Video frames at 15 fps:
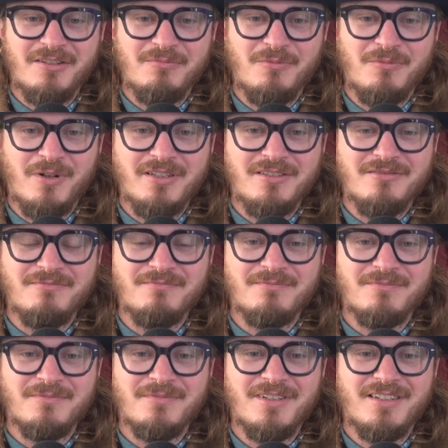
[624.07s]
when
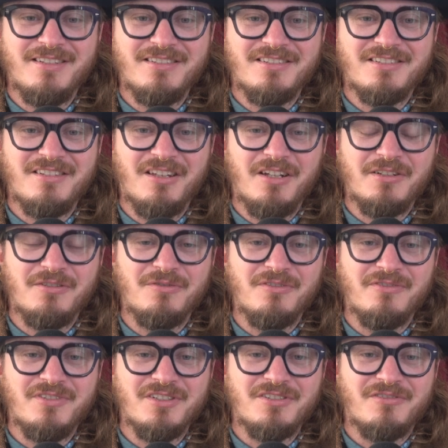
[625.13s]
starting all
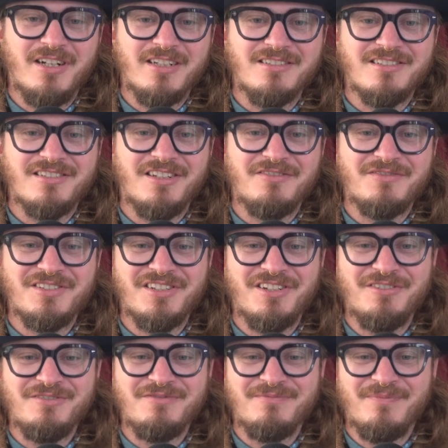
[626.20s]
of this dragon stuff.
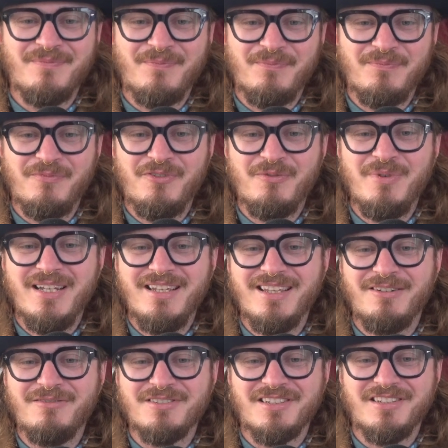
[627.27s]
So for me,
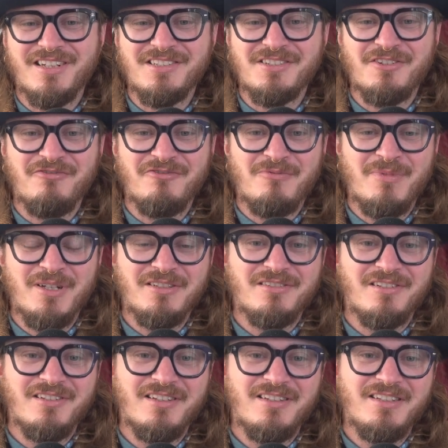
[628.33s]
that was a nice
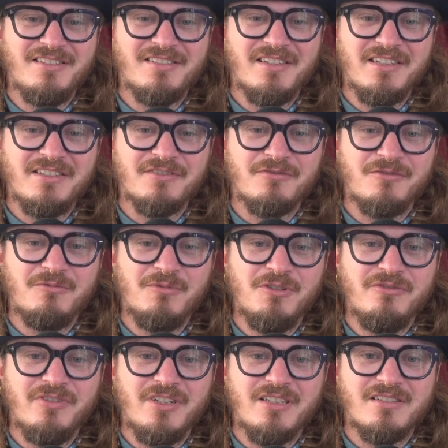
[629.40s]
confirmation that these things are all
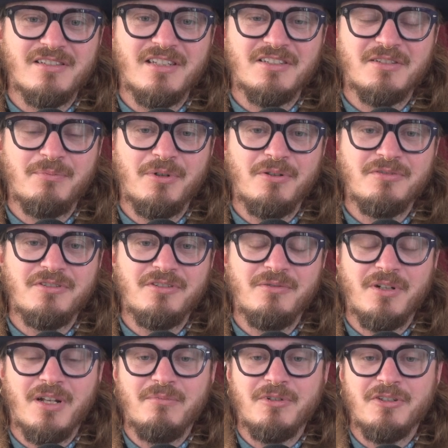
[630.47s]
moving as they're supposed to,
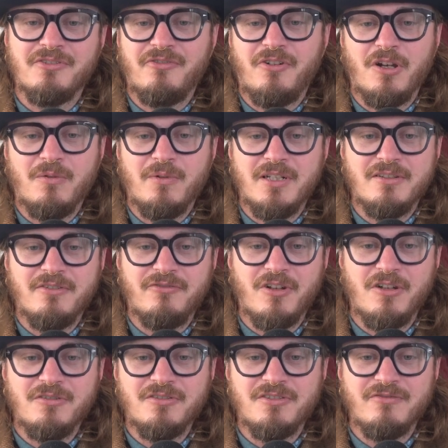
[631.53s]
and I'm just following the
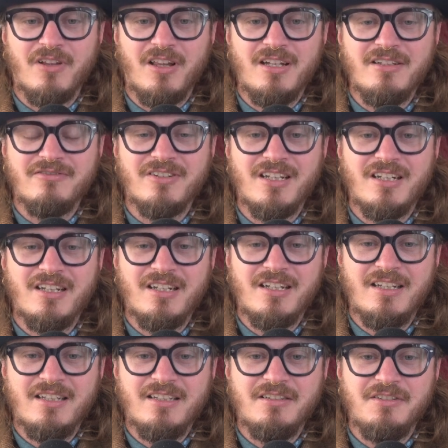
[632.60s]
flows of life
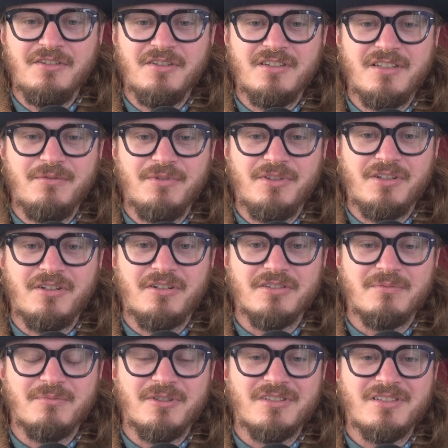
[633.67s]
in unity with the
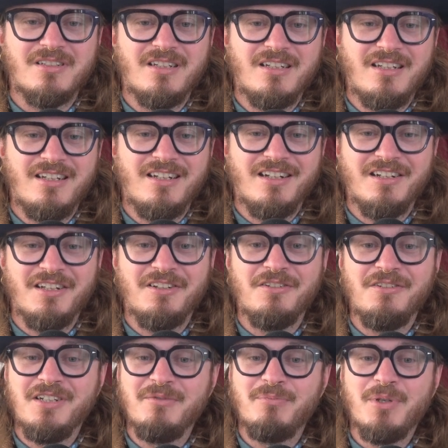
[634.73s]
cosmos. And I
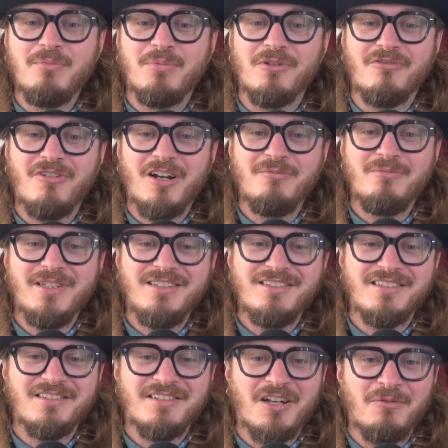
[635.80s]
don't need people around me
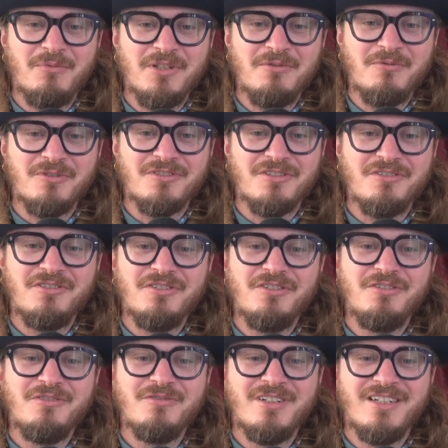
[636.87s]
to tell me what to do,